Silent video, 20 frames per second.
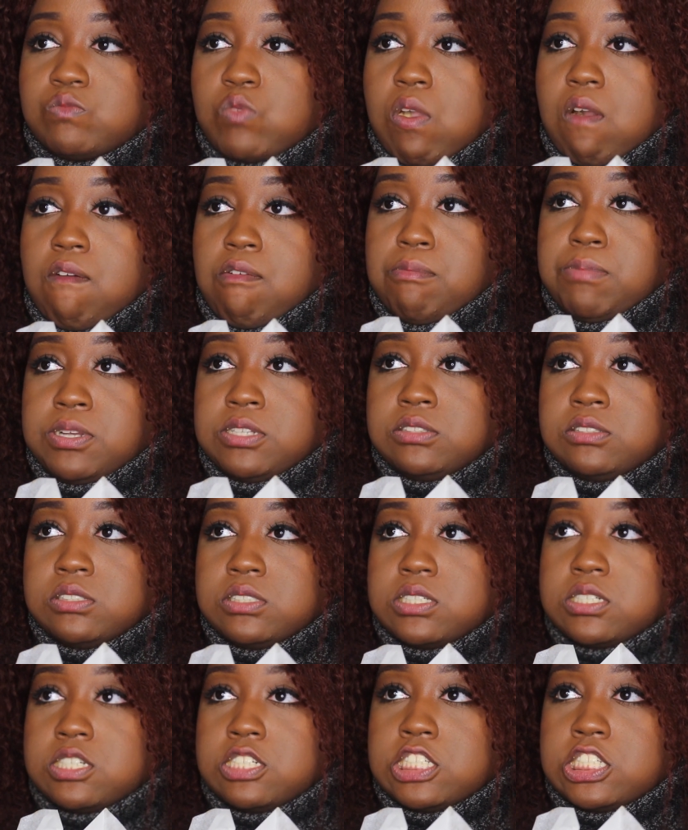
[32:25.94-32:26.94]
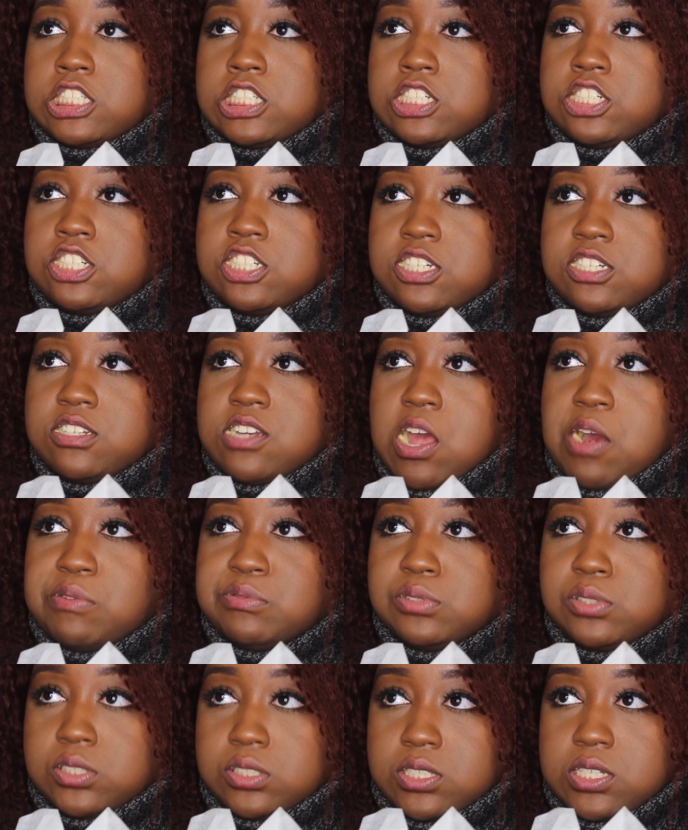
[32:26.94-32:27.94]
I've been looking since she
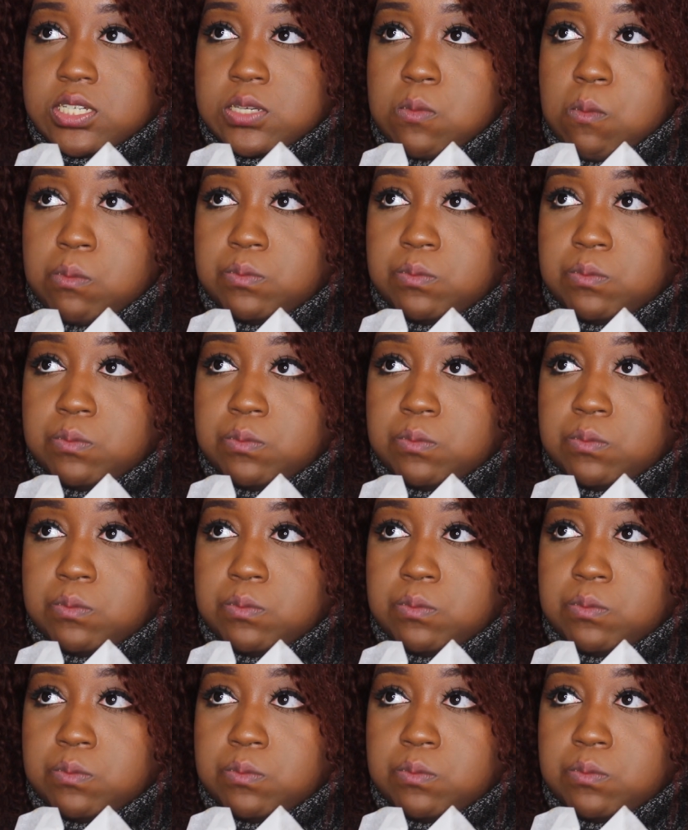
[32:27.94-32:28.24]
announced the